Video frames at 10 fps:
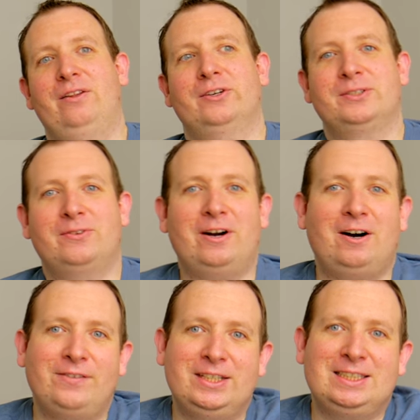those were
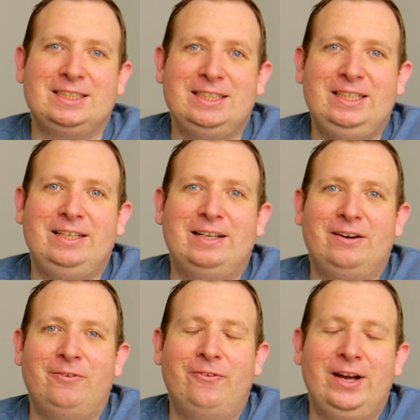
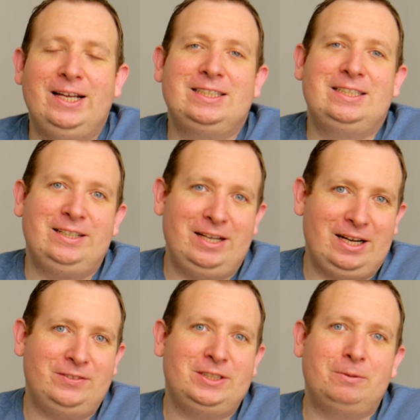obviously ways to
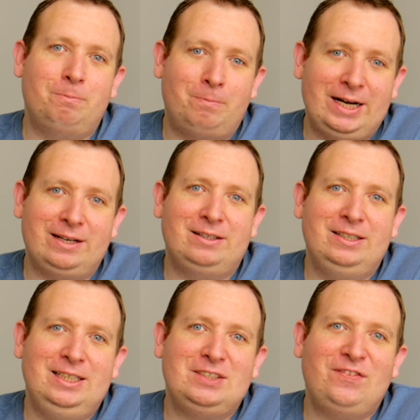capture buyer
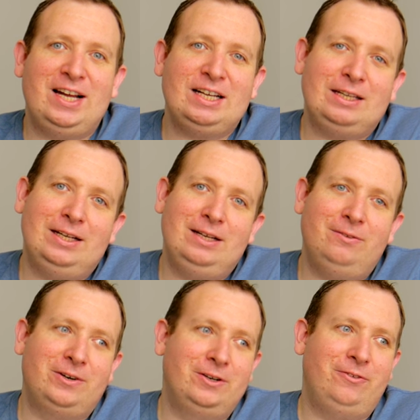leads back
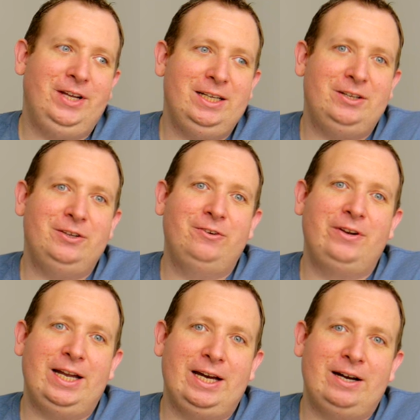then. What we do
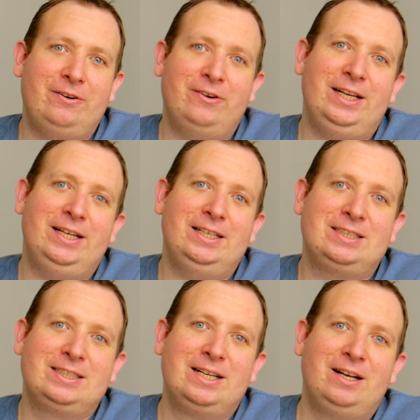now
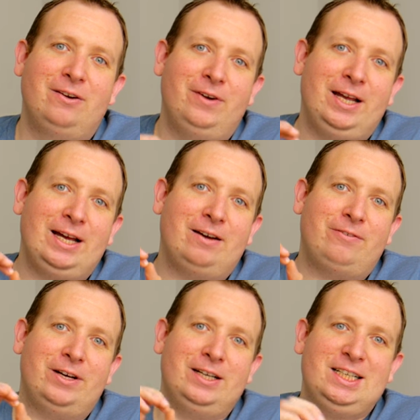is we
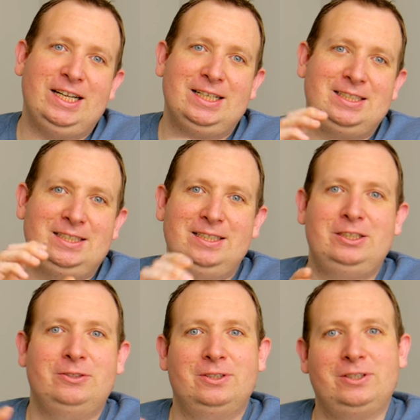have a text this
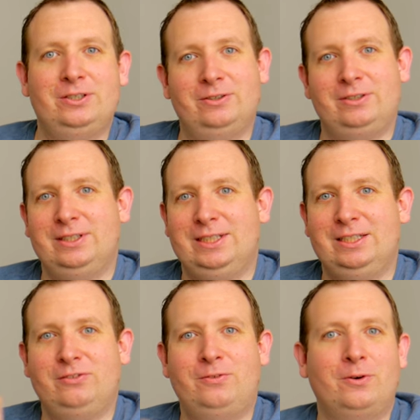short code to
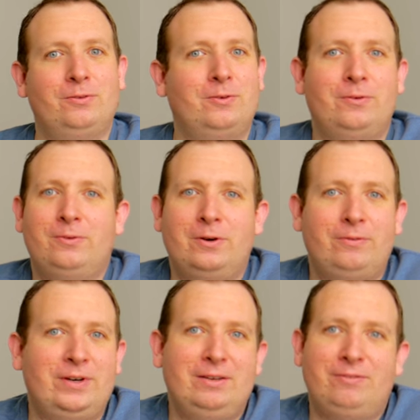this
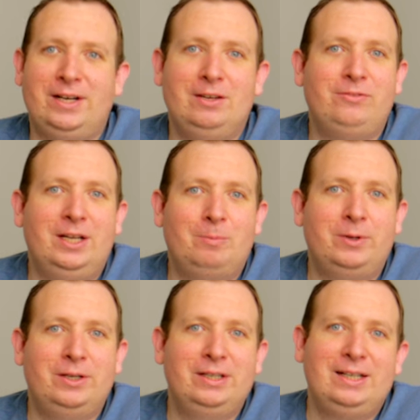44455
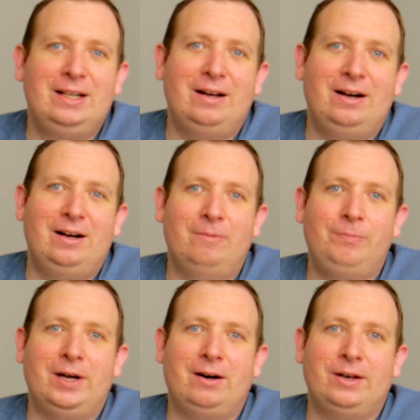number
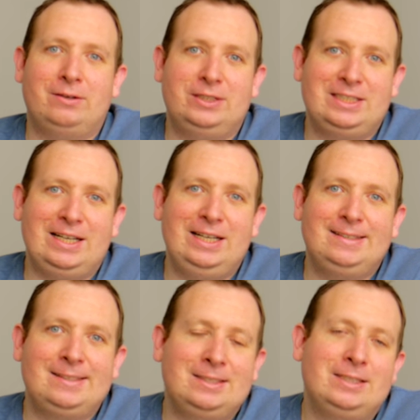um, on our
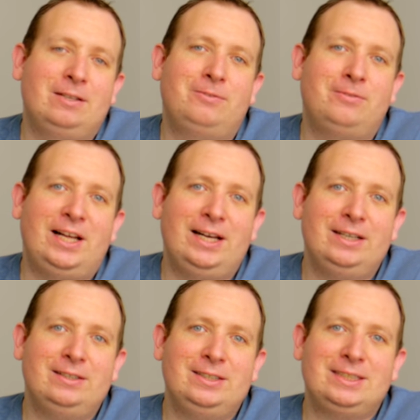signs instead of
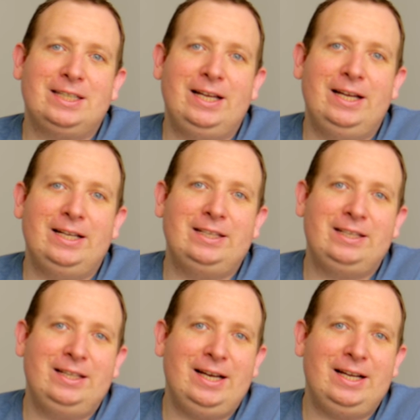flyers,
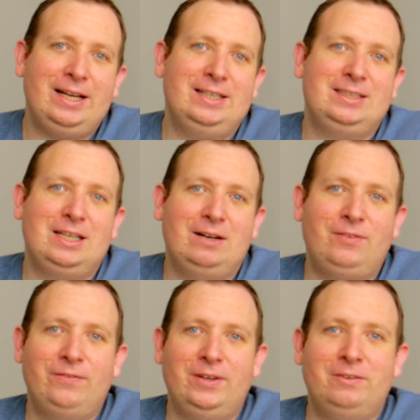and that has a
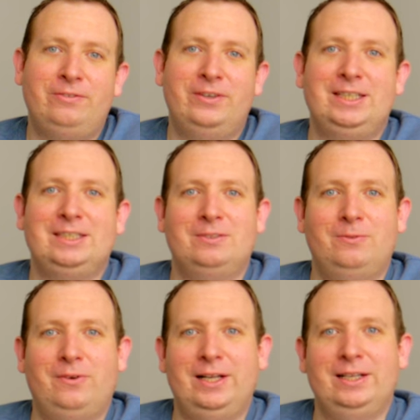couple benefits.
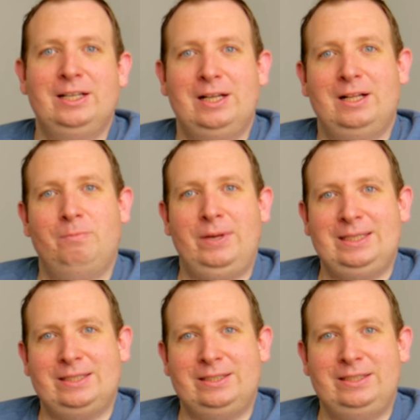One,
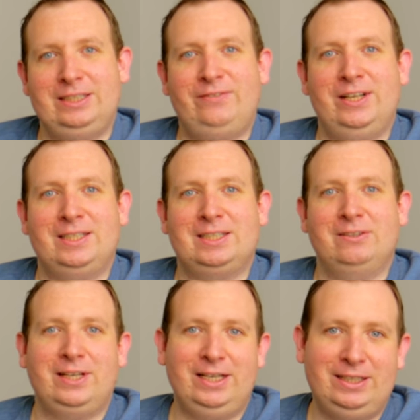based on the GPS
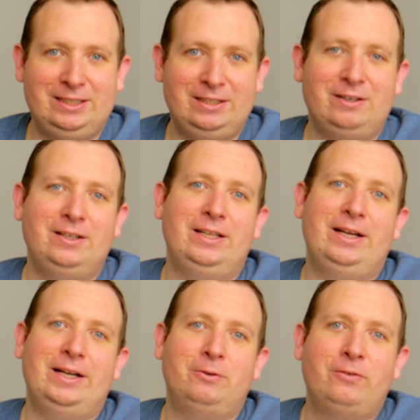location on
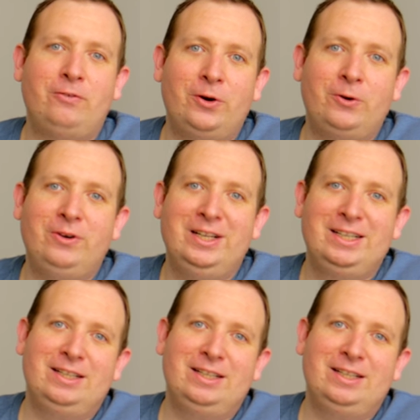their phone,